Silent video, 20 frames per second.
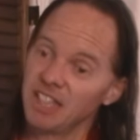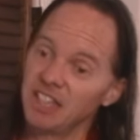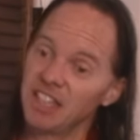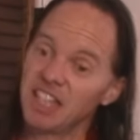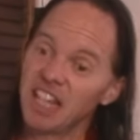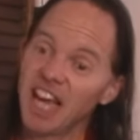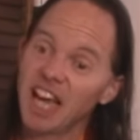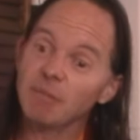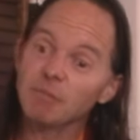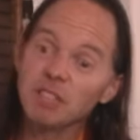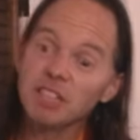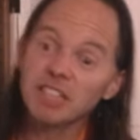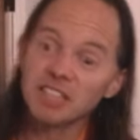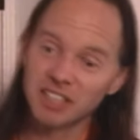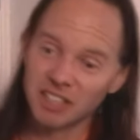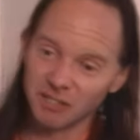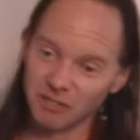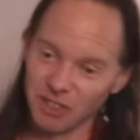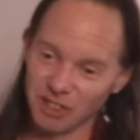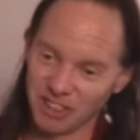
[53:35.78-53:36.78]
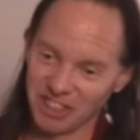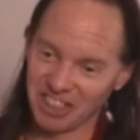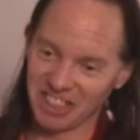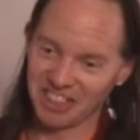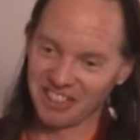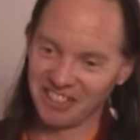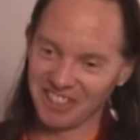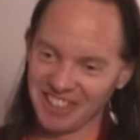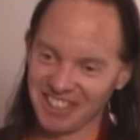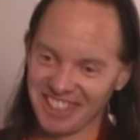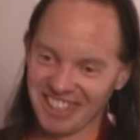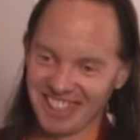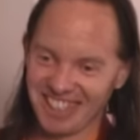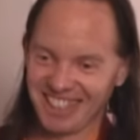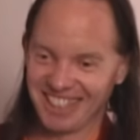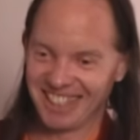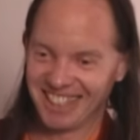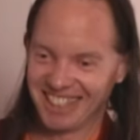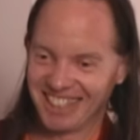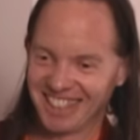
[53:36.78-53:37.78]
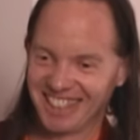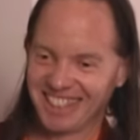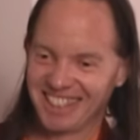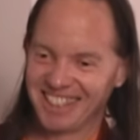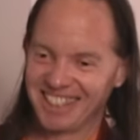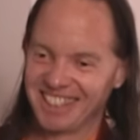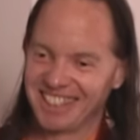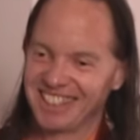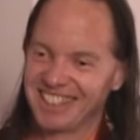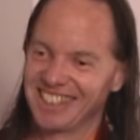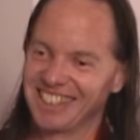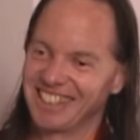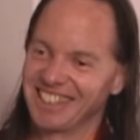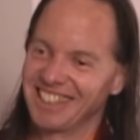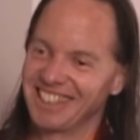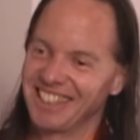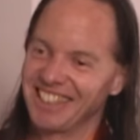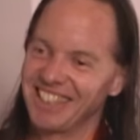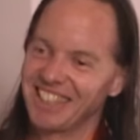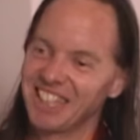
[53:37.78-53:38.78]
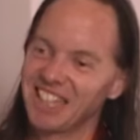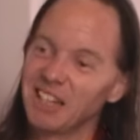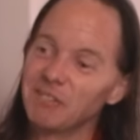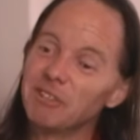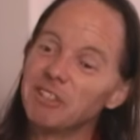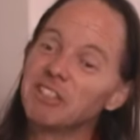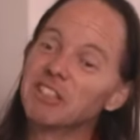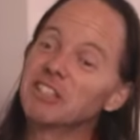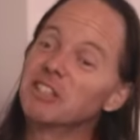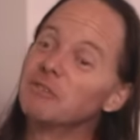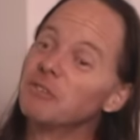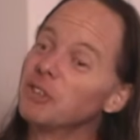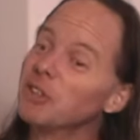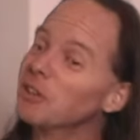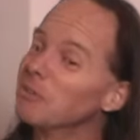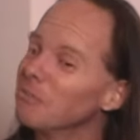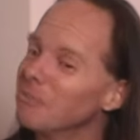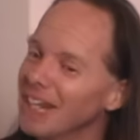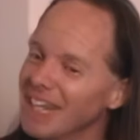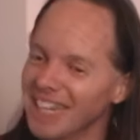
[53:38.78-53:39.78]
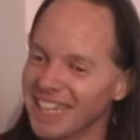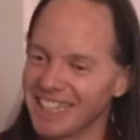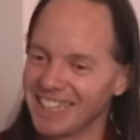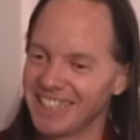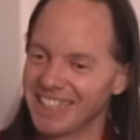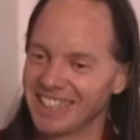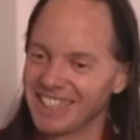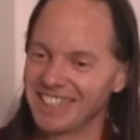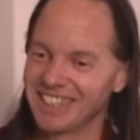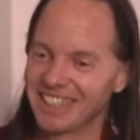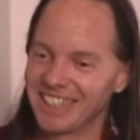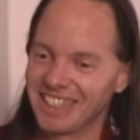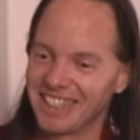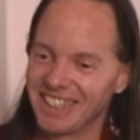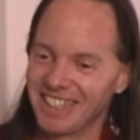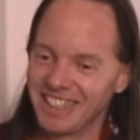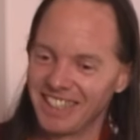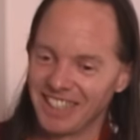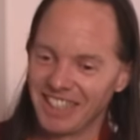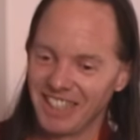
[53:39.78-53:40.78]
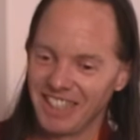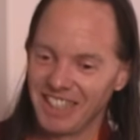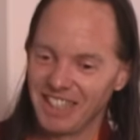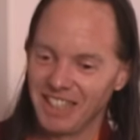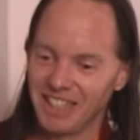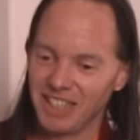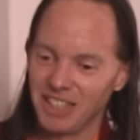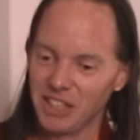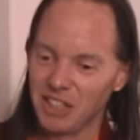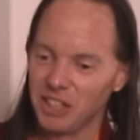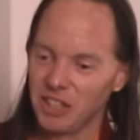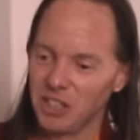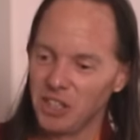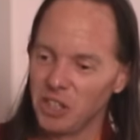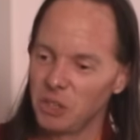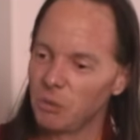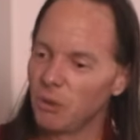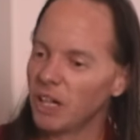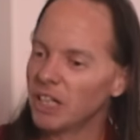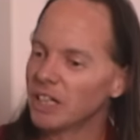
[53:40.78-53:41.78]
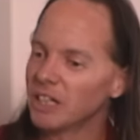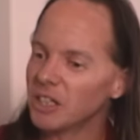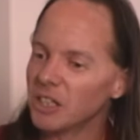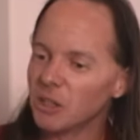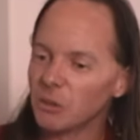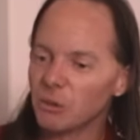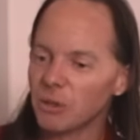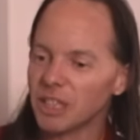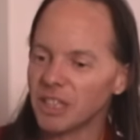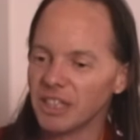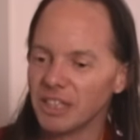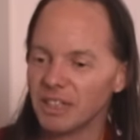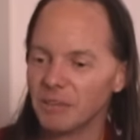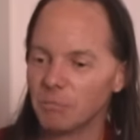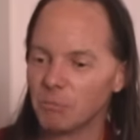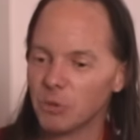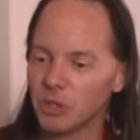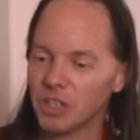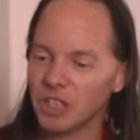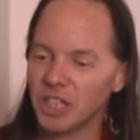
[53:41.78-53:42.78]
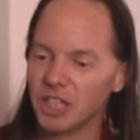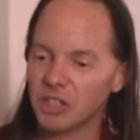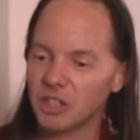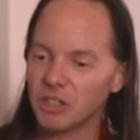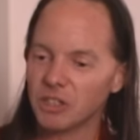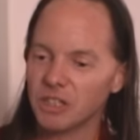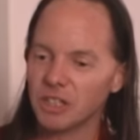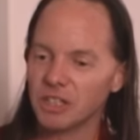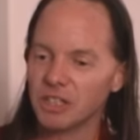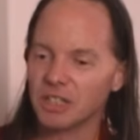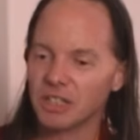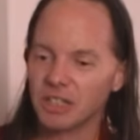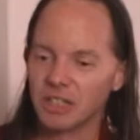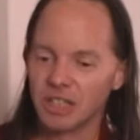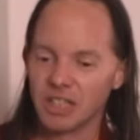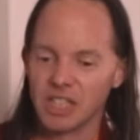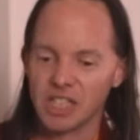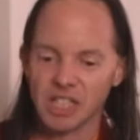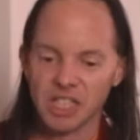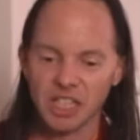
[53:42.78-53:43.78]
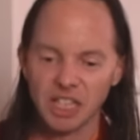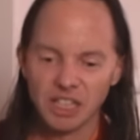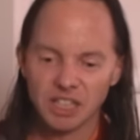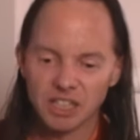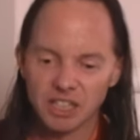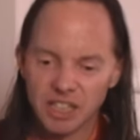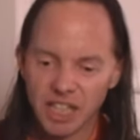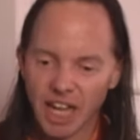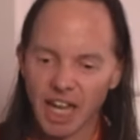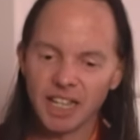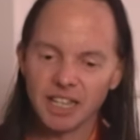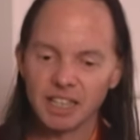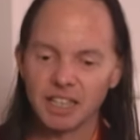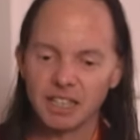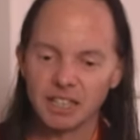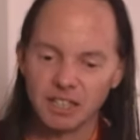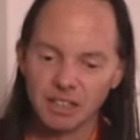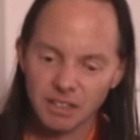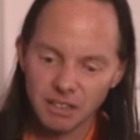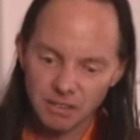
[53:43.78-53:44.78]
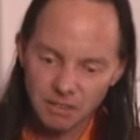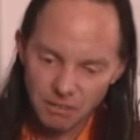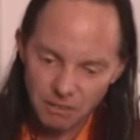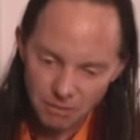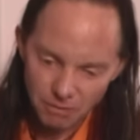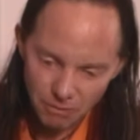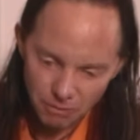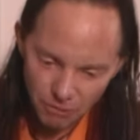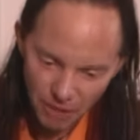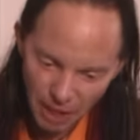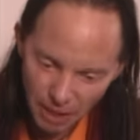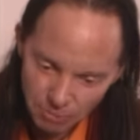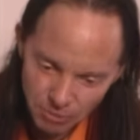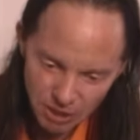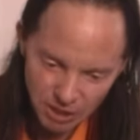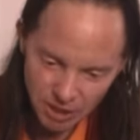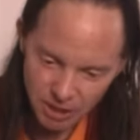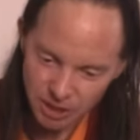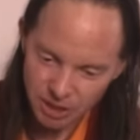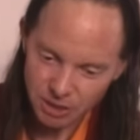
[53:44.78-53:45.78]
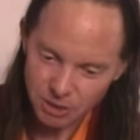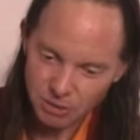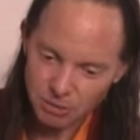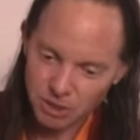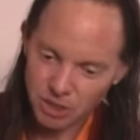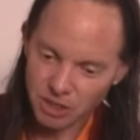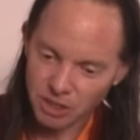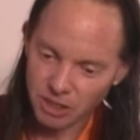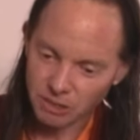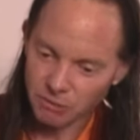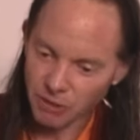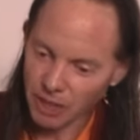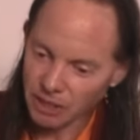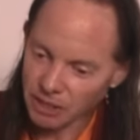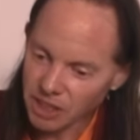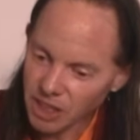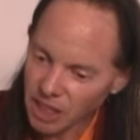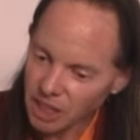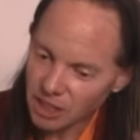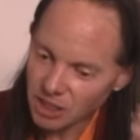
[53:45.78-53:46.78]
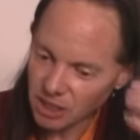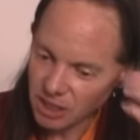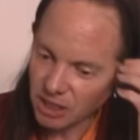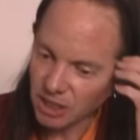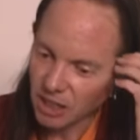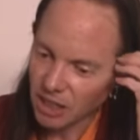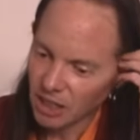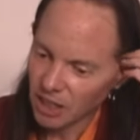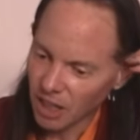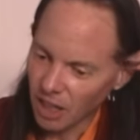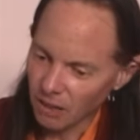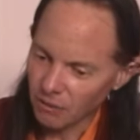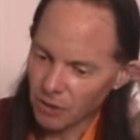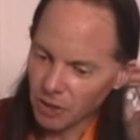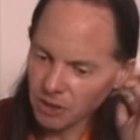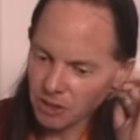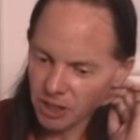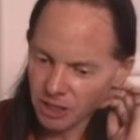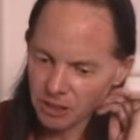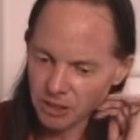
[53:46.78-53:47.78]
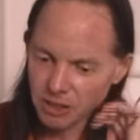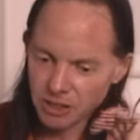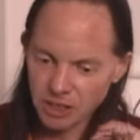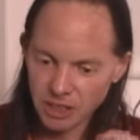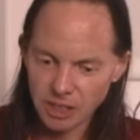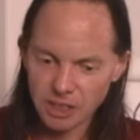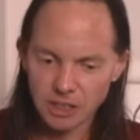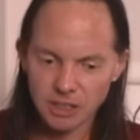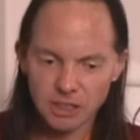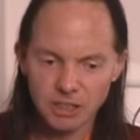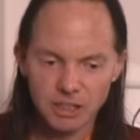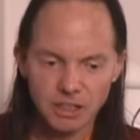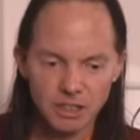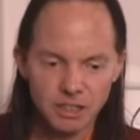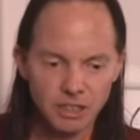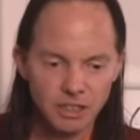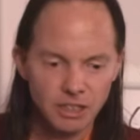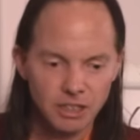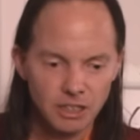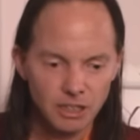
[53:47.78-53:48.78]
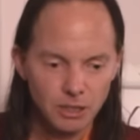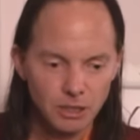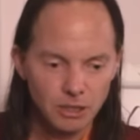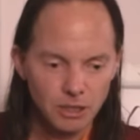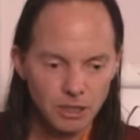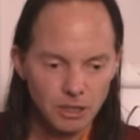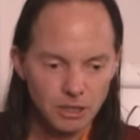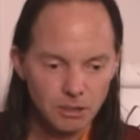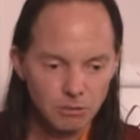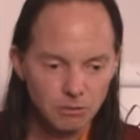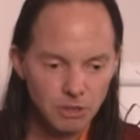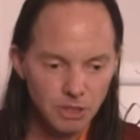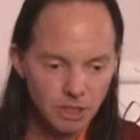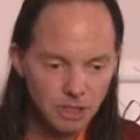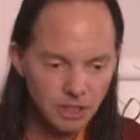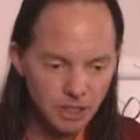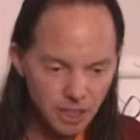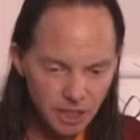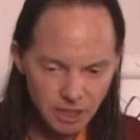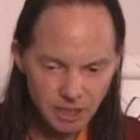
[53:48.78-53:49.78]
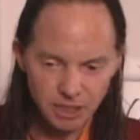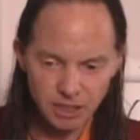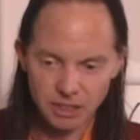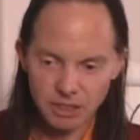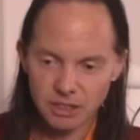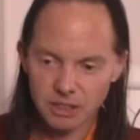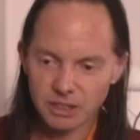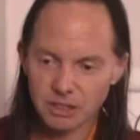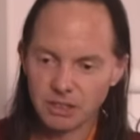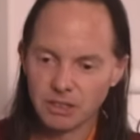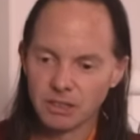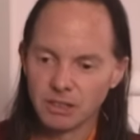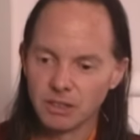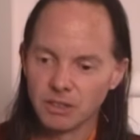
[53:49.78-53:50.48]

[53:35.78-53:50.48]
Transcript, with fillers: The emptiness of those six realizations. The emptiness of your own mind. Okay? You want to know what Buddha nature is? It's that emptiness, which is the foundation of those other six realizations.